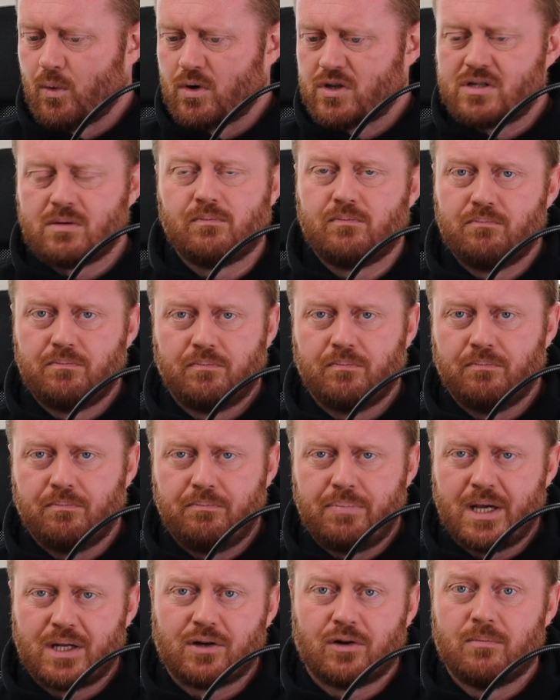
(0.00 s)
There were some
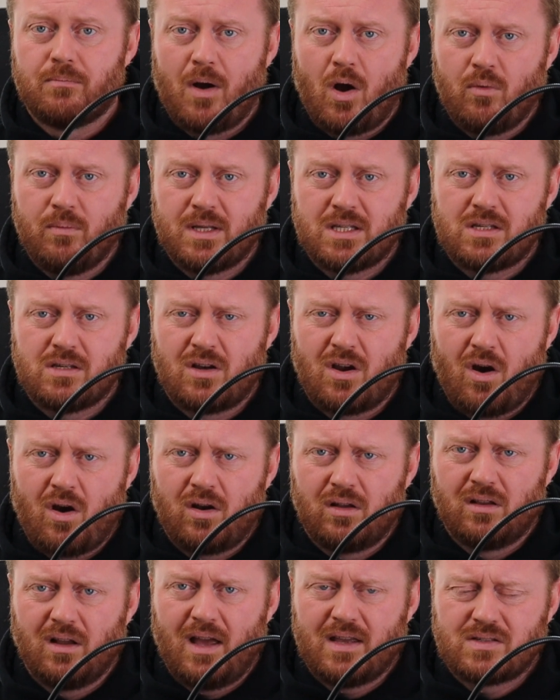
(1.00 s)
bitter moments and
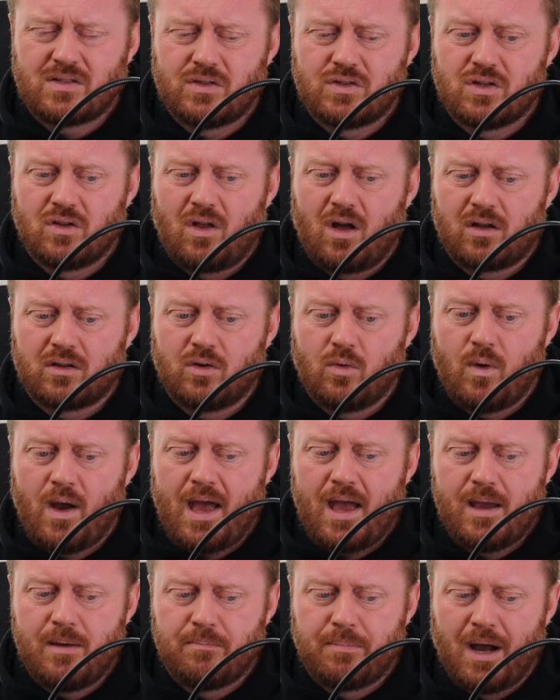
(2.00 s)
hard lessons along the
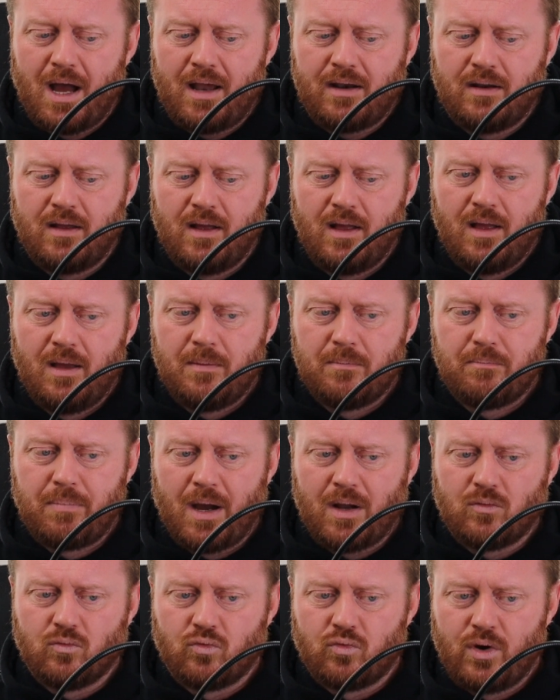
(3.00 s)
way, but
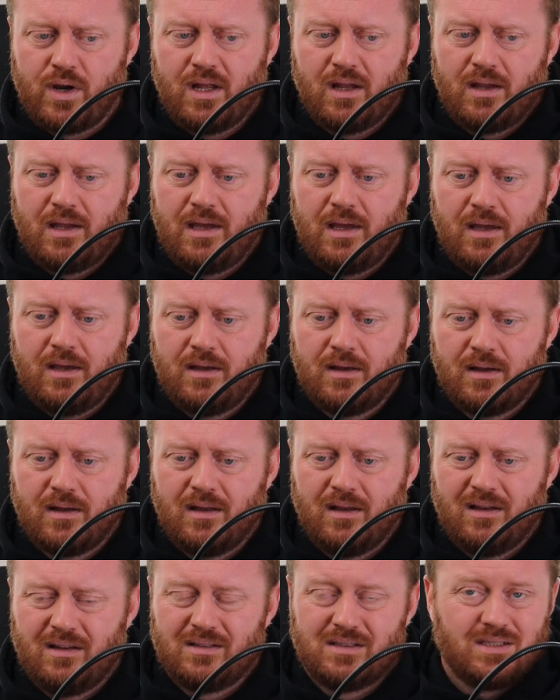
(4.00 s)
but really
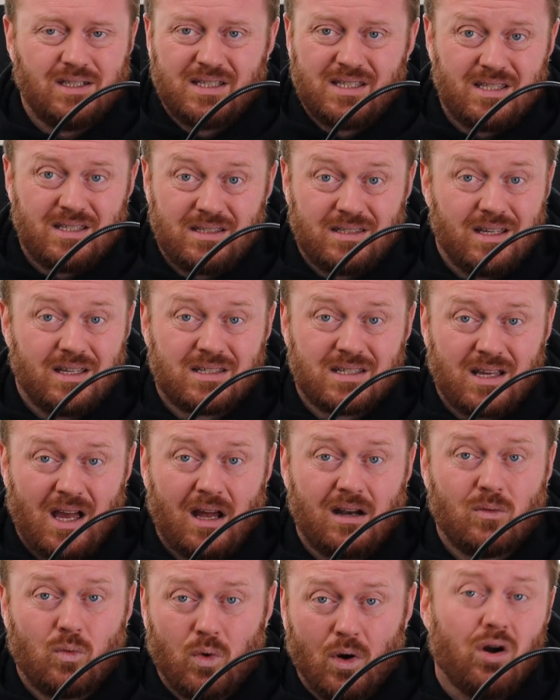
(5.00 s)
it's it's
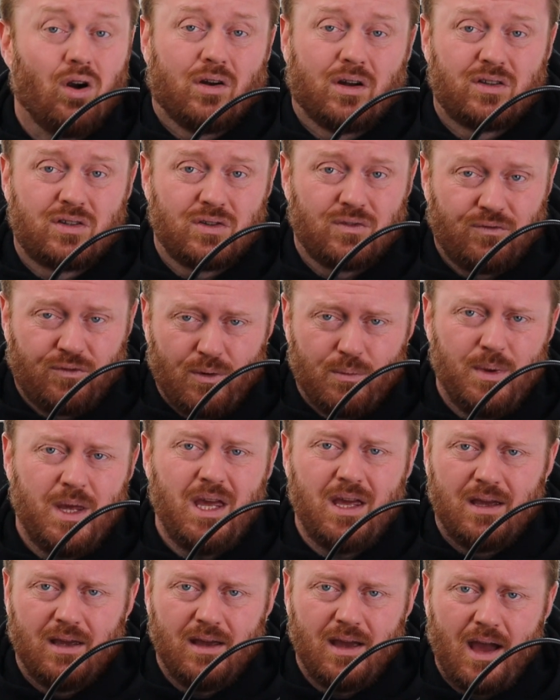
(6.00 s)
kind of worked for
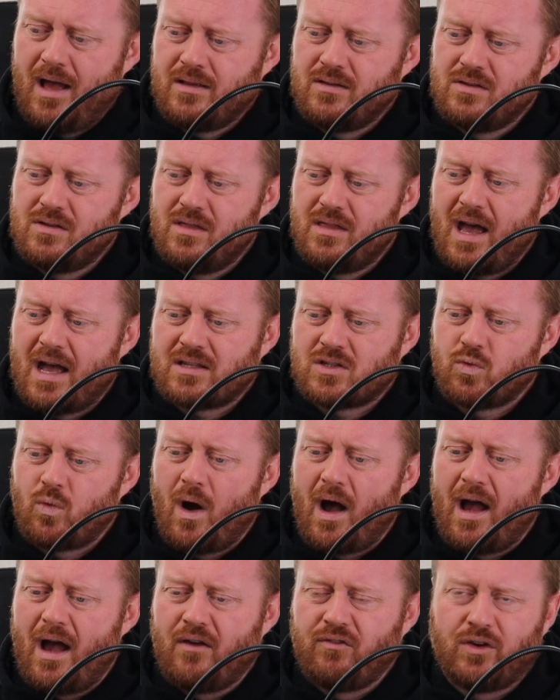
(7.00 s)
me. And that's
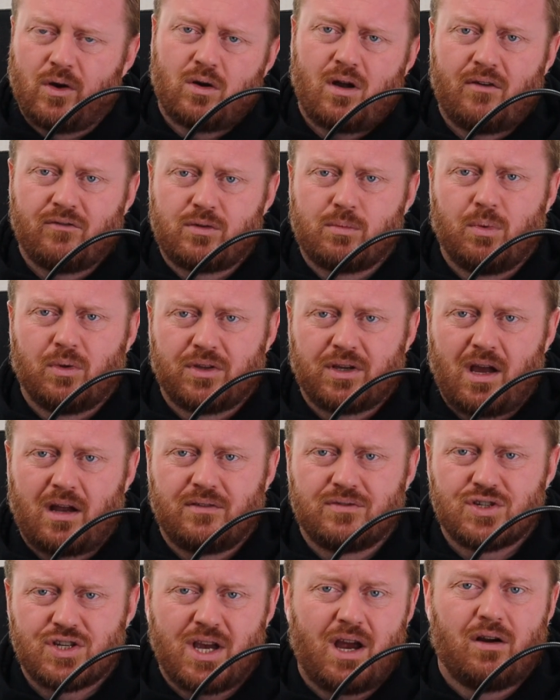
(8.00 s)
why I feel comfortable to
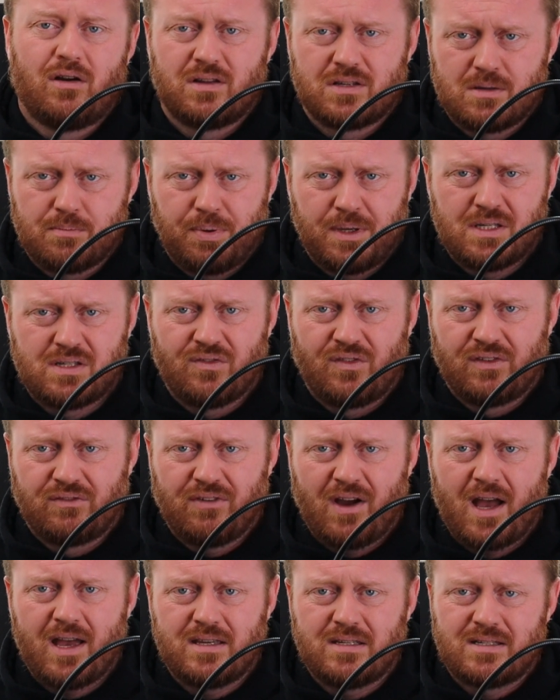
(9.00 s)
kind of share it as a piece of
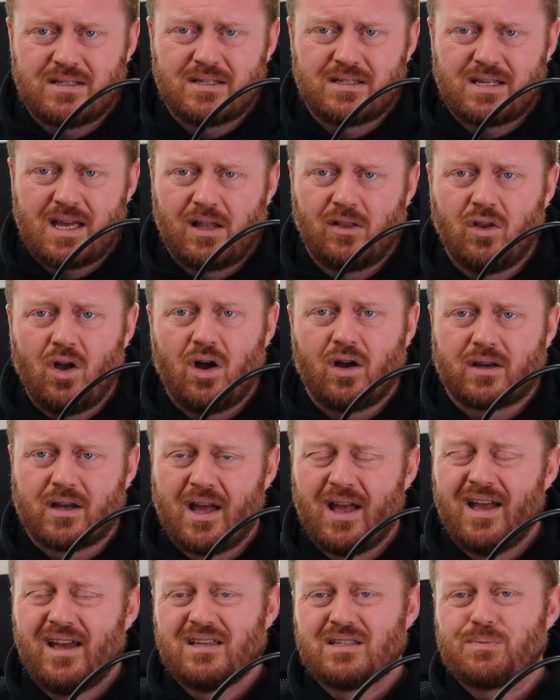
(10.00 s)
advice to say, look,
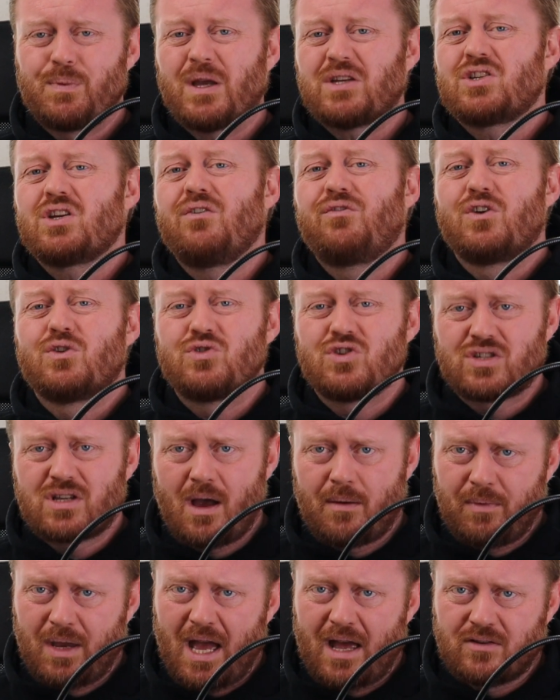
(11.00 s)
especially if you're just
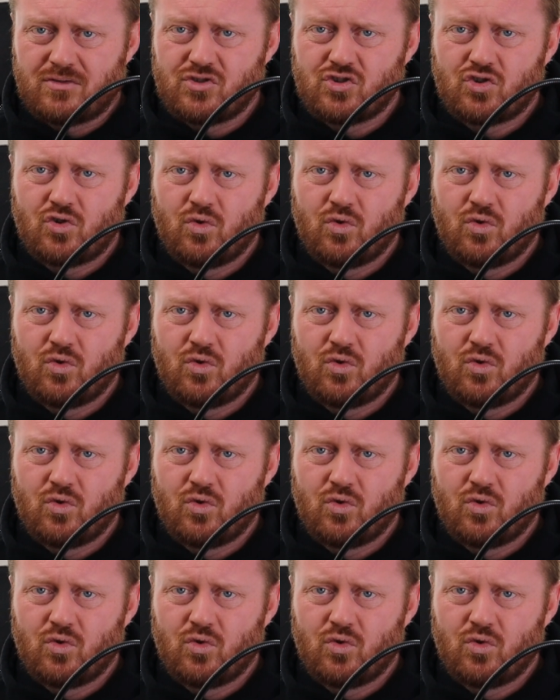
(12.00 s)
coming out of